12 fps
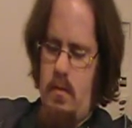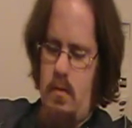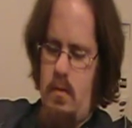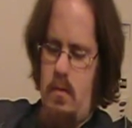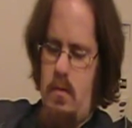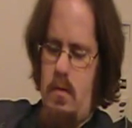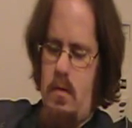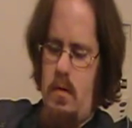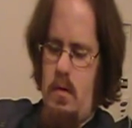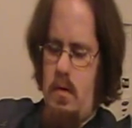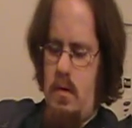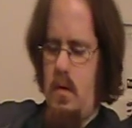
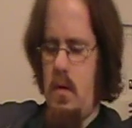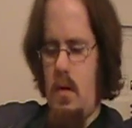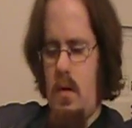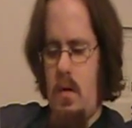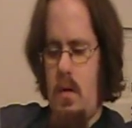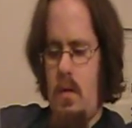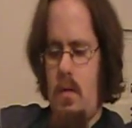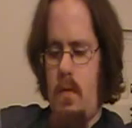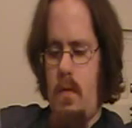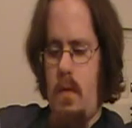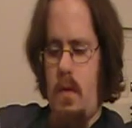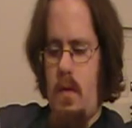
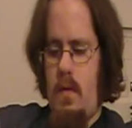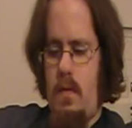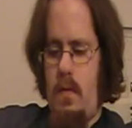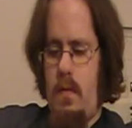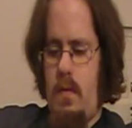[no speech]